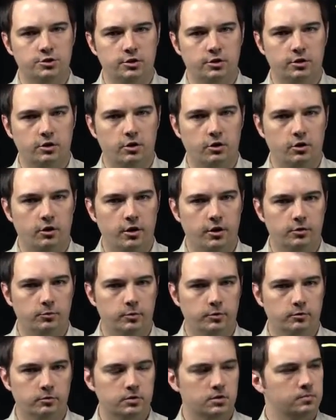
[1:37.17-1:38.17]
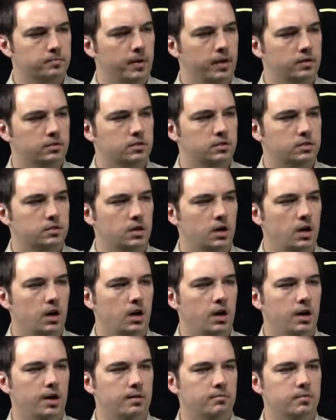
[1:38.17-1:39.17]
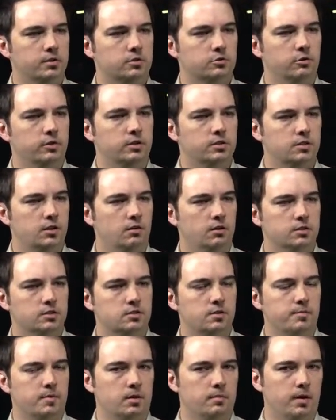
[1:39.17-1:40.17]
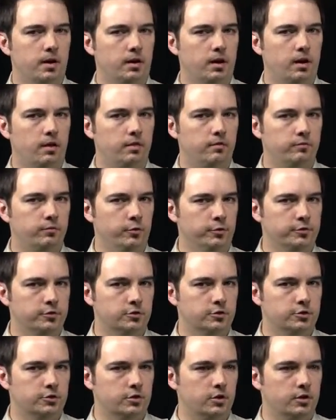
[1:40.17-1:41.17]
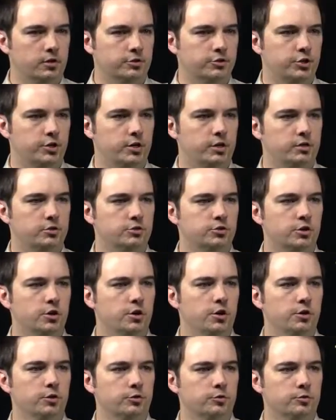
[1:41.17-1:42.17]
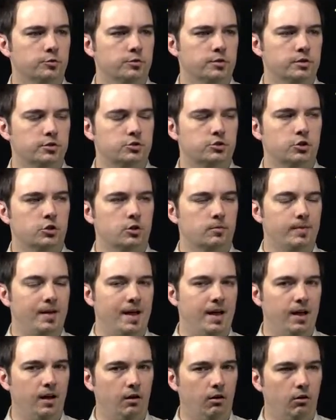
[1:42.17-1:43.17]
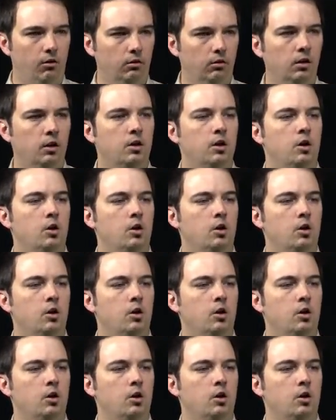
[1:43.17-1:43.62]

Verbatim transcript: in current with respect to time is going to tell us something about how the voltage is going to change through this term L,